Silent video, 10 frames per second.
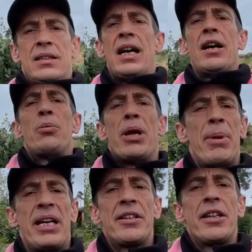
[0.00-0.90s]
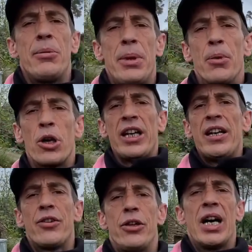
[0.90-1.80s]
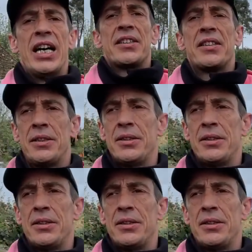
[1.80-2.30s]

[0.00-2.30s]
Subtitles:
I hope that made it a little bit more clear for you guys.